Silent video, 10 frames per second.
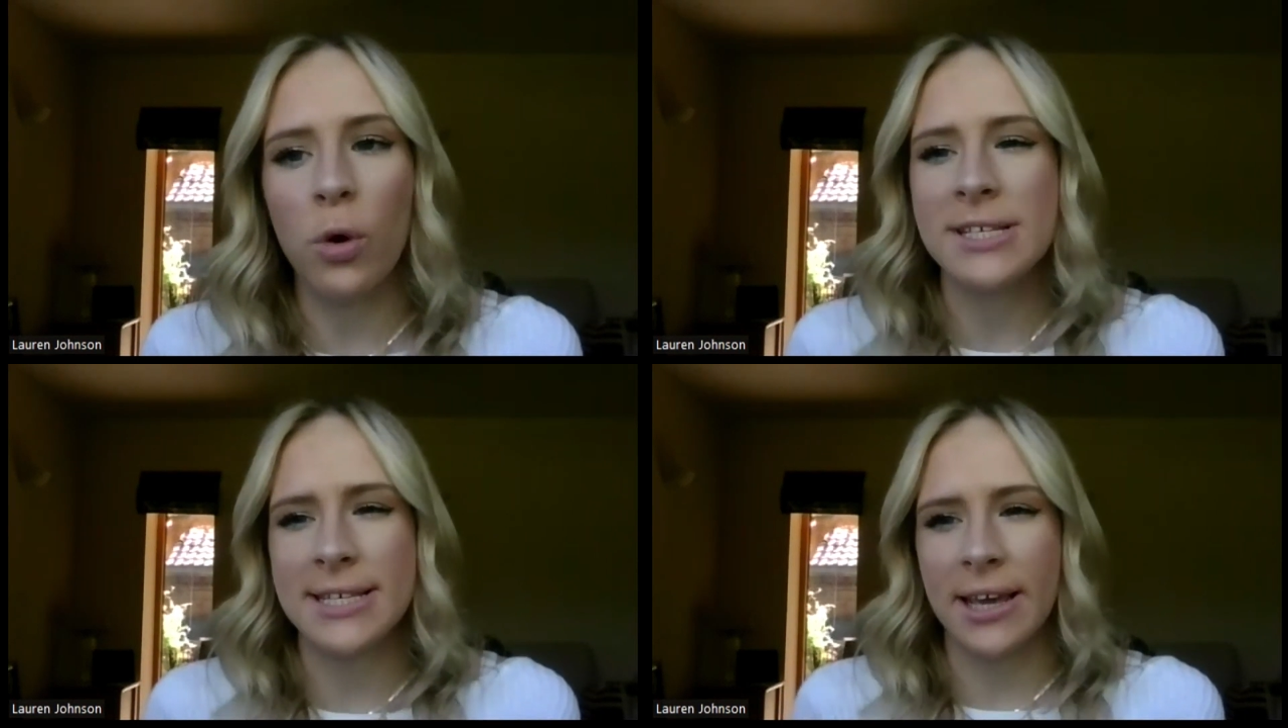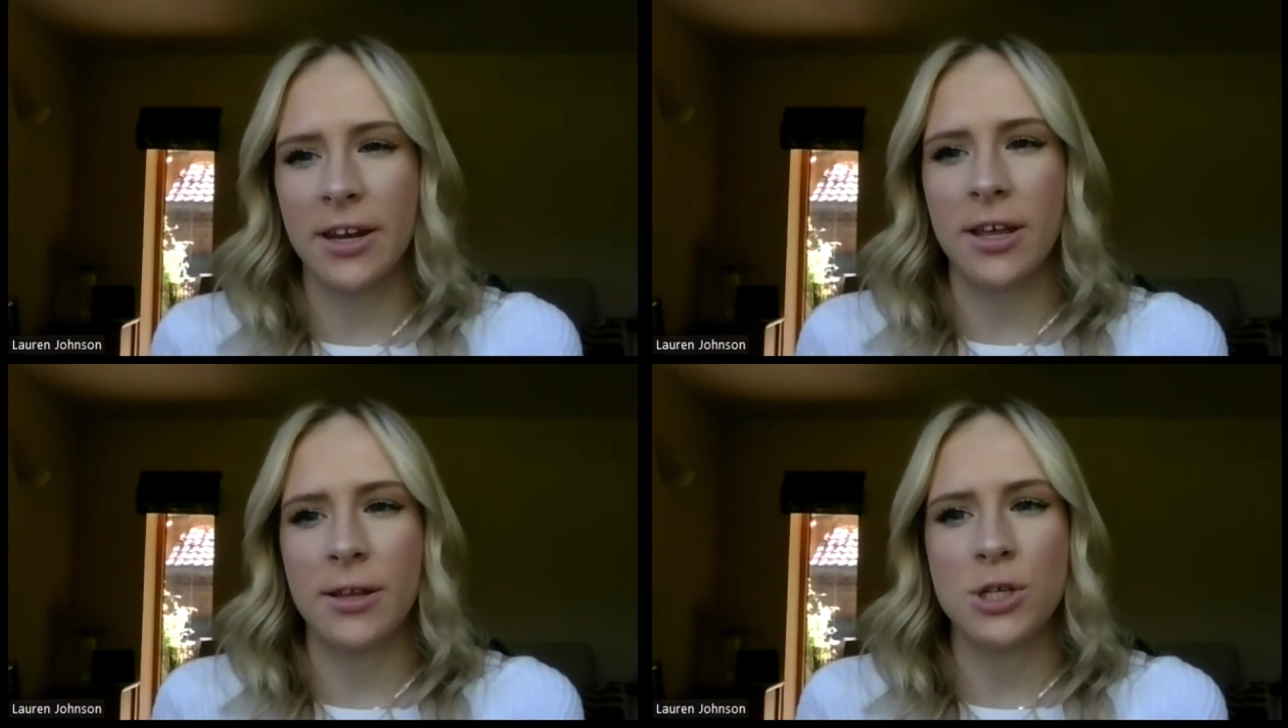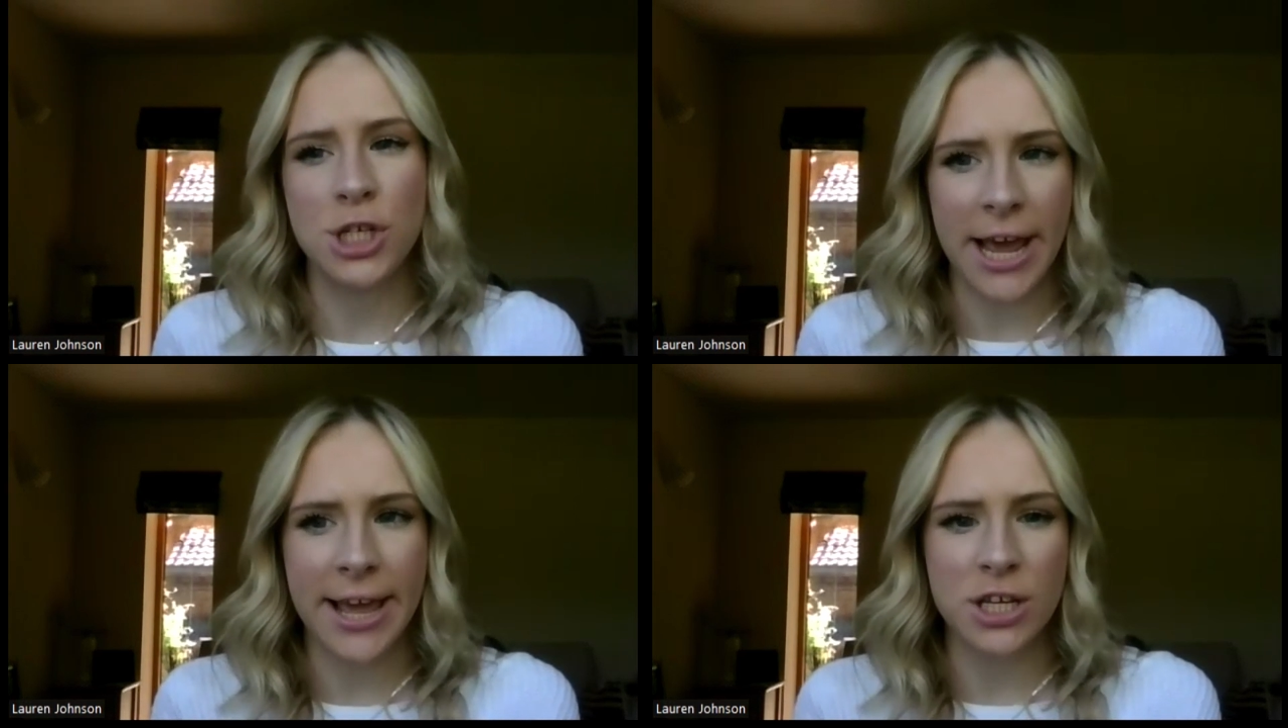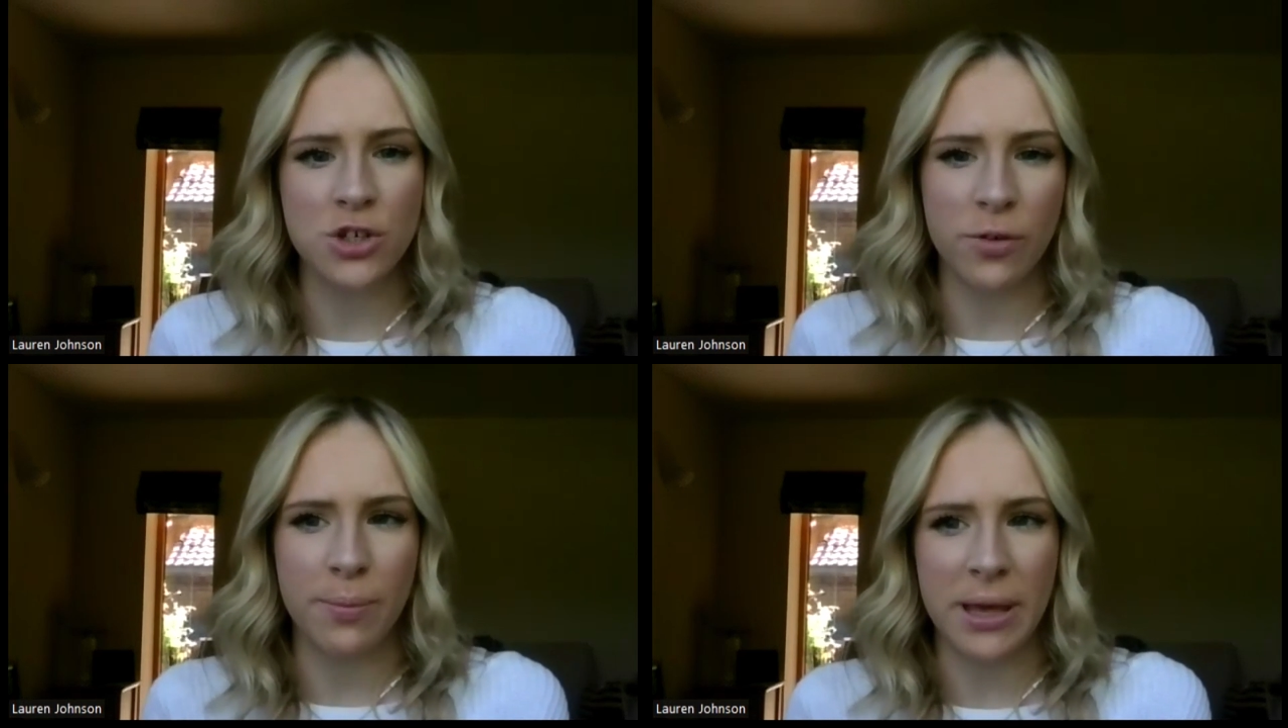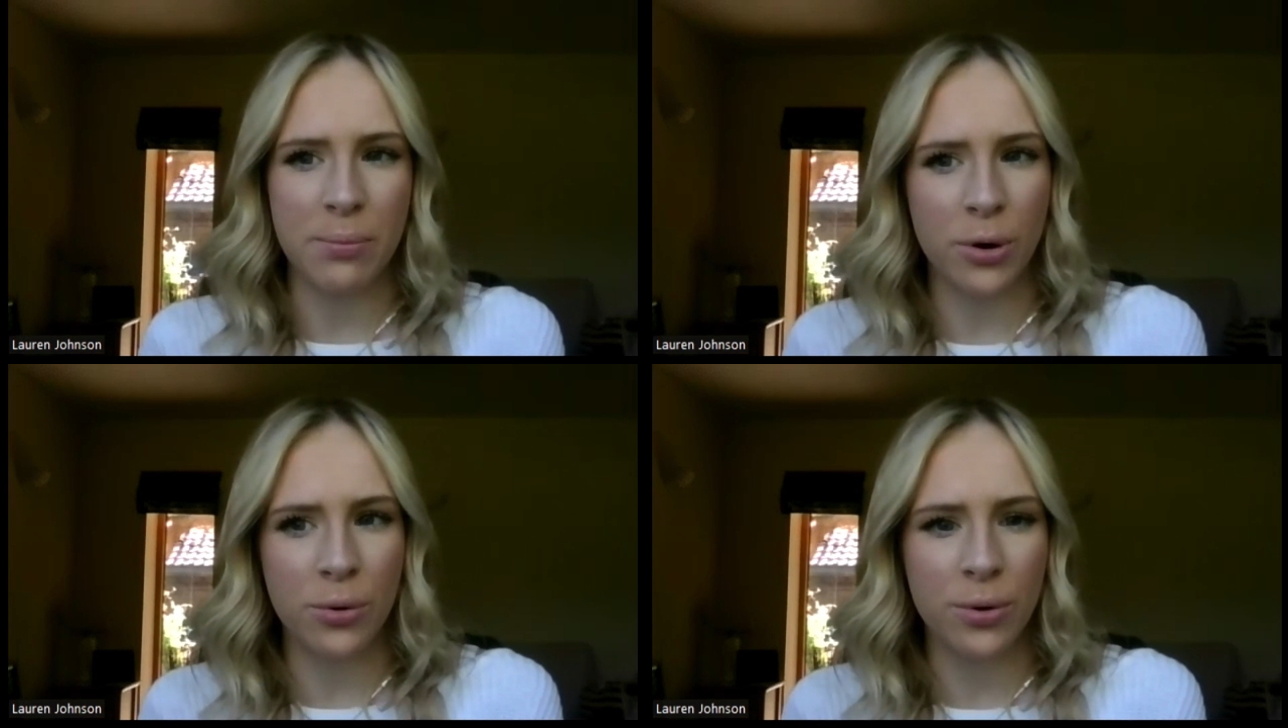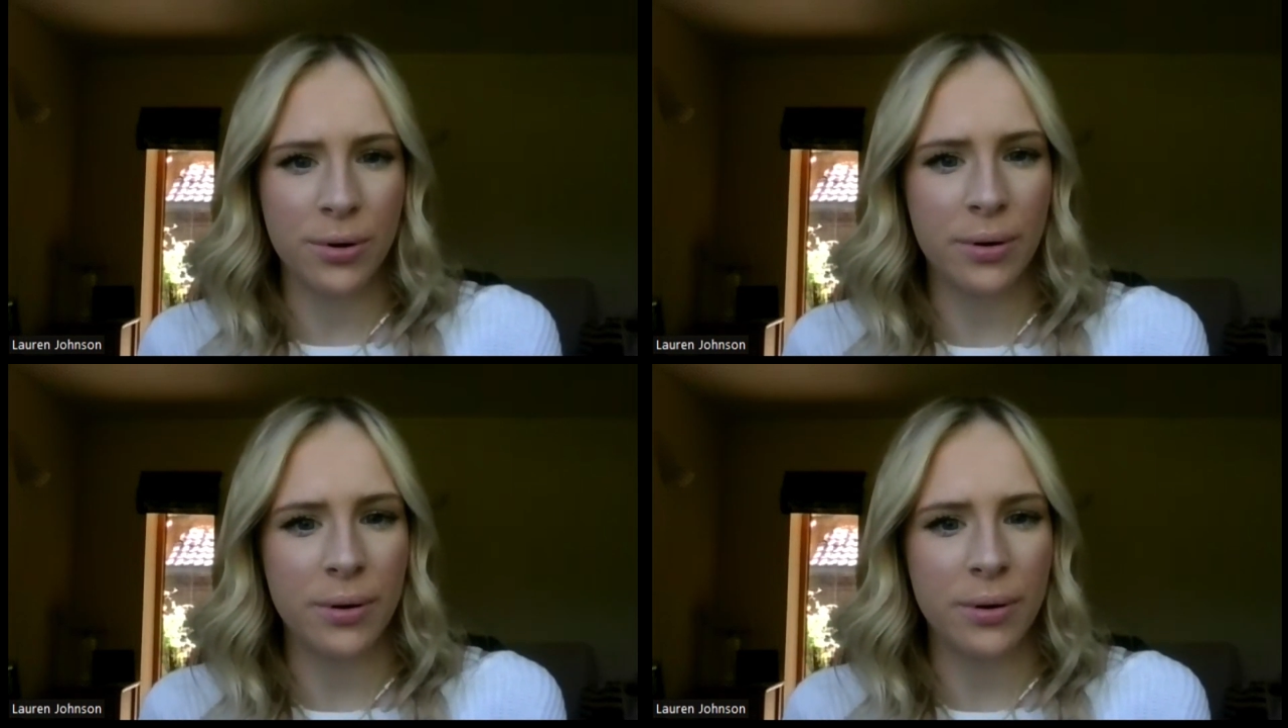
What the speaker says: What is it going to change for people?